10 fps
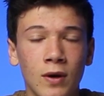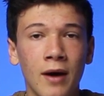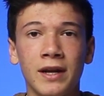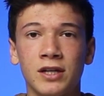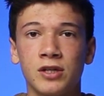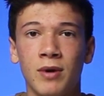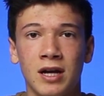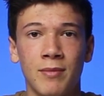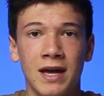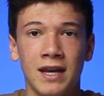I would actually
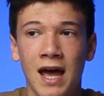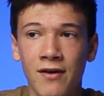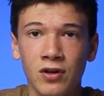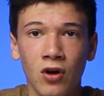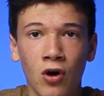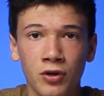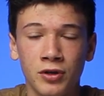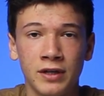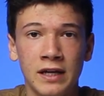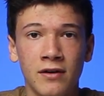recommend having all
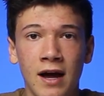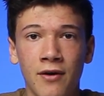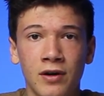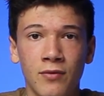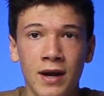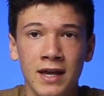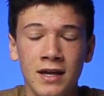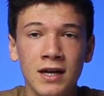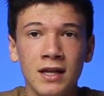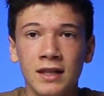your gear out and
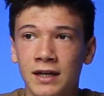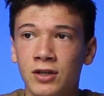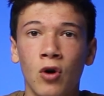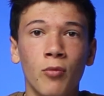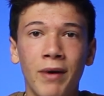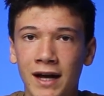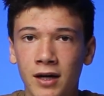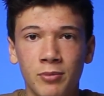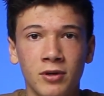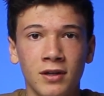ready. Like, don't pack
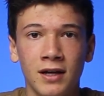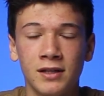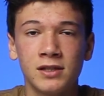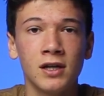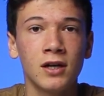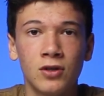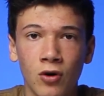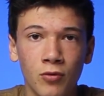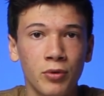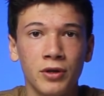up your lights,
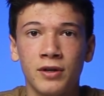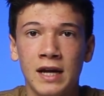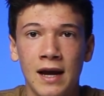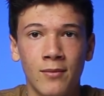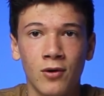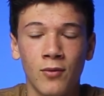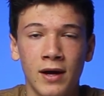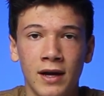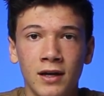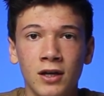don't put your camera
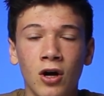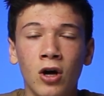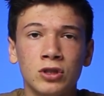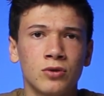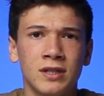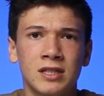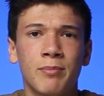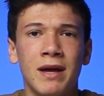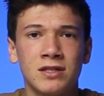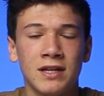away. Also, this
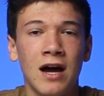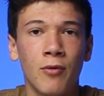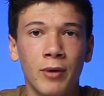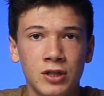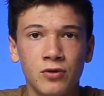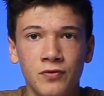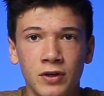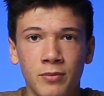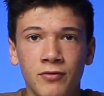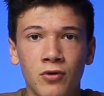depends on how much you
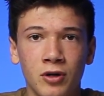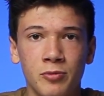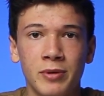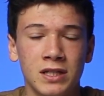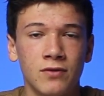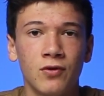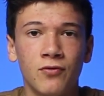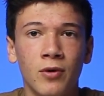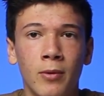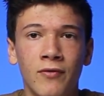film, of course, because if you
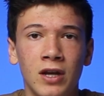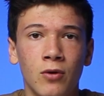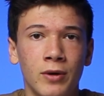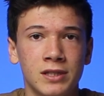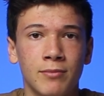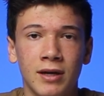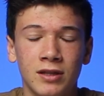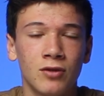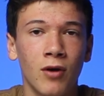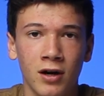film a video once a
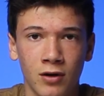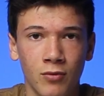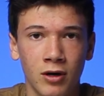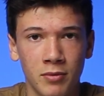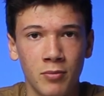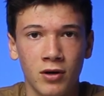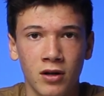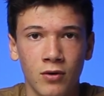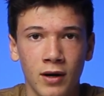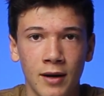month, you are going to want to be putting
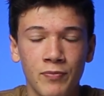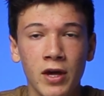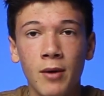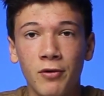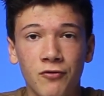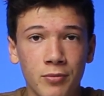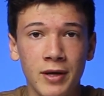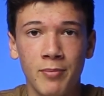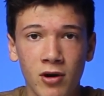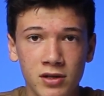it away. But for
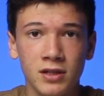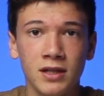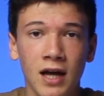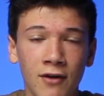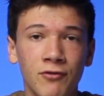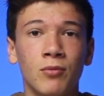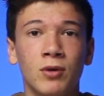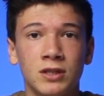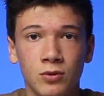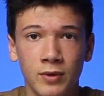me personally, I film
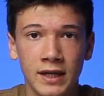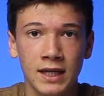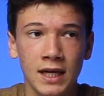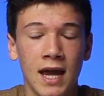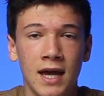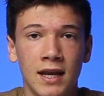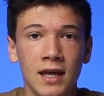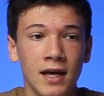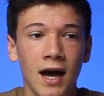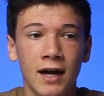once a week, and
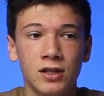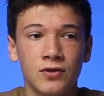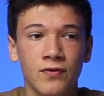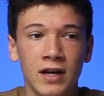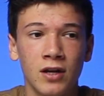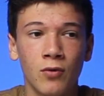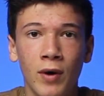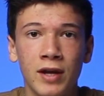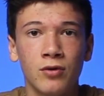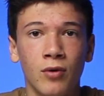I just find it
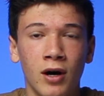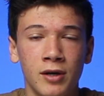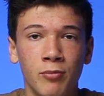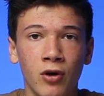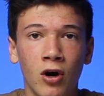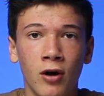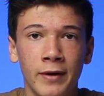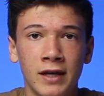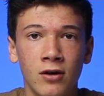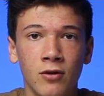way too hard to put all
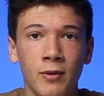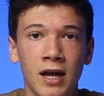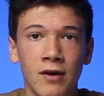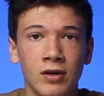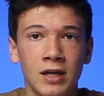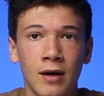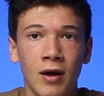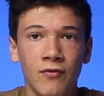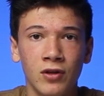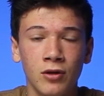my gear away every time
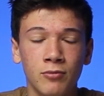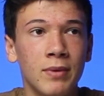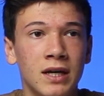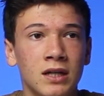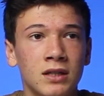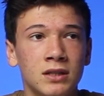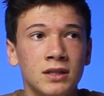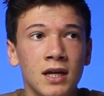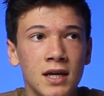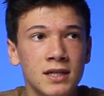I film, because
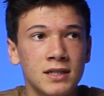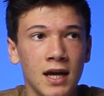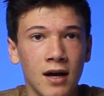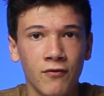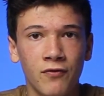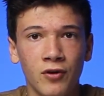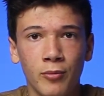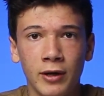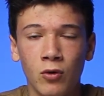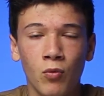say I'm
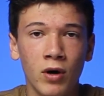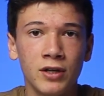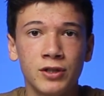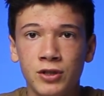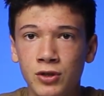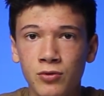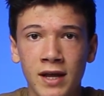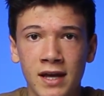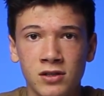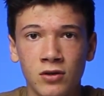filming 1 to 2
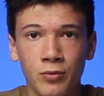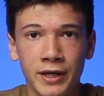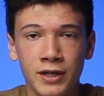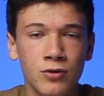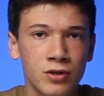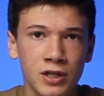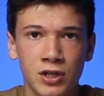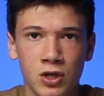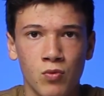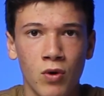days of the week, usually
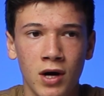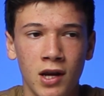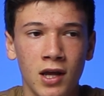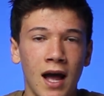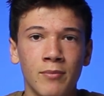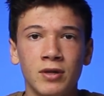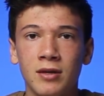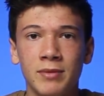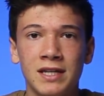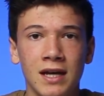just 1, I'm going
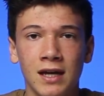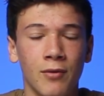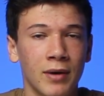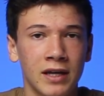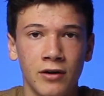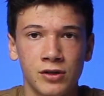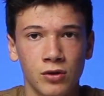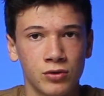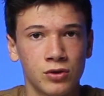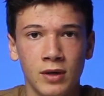to be taking out my gear
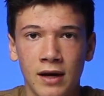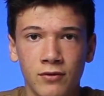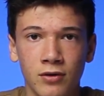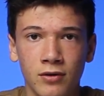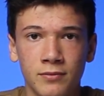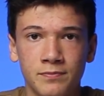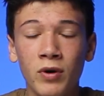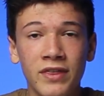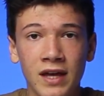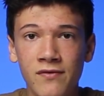so soon after.
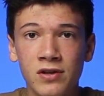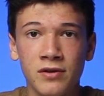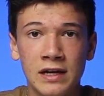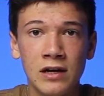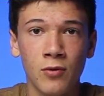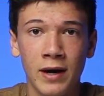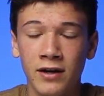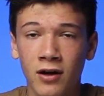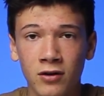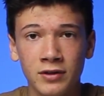With having your gear away,
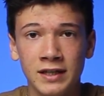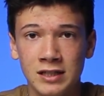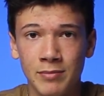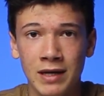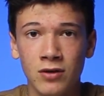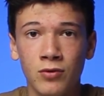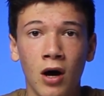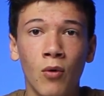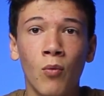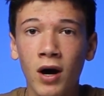not only does it make you
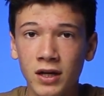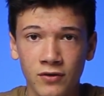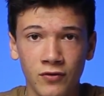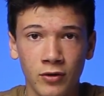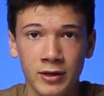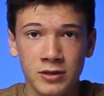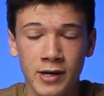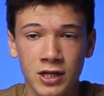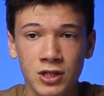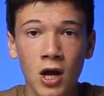not want to film as
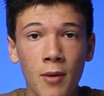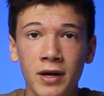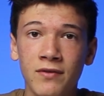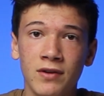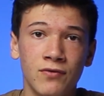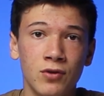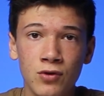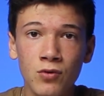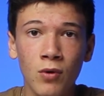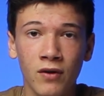much, but even if you
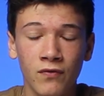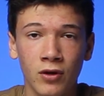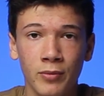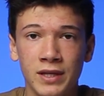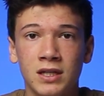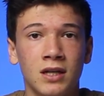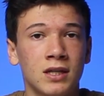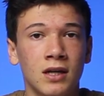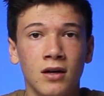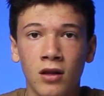do want to film, it's going to
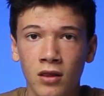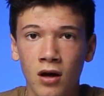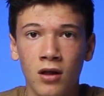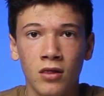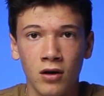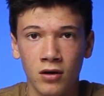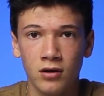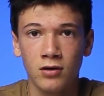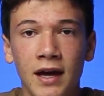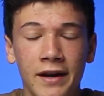take a lot
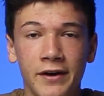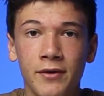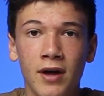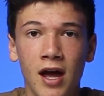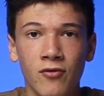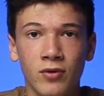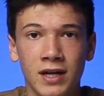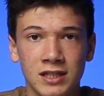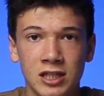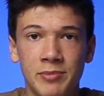longer. And I know not everyone
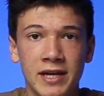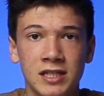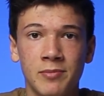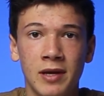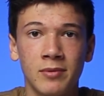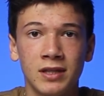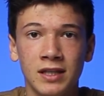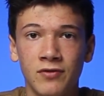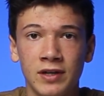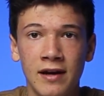has the space to be able to
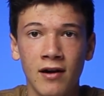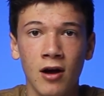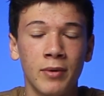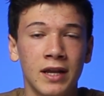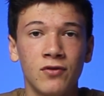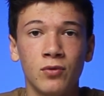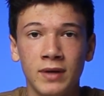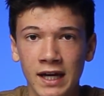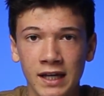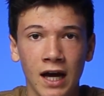leave your gear out, but if you
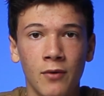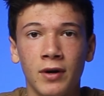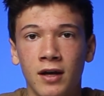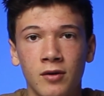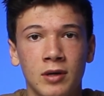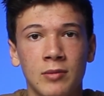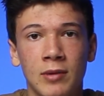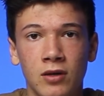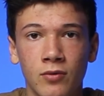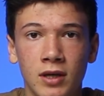can, I would highly
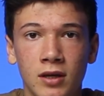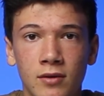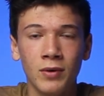recommend doing it.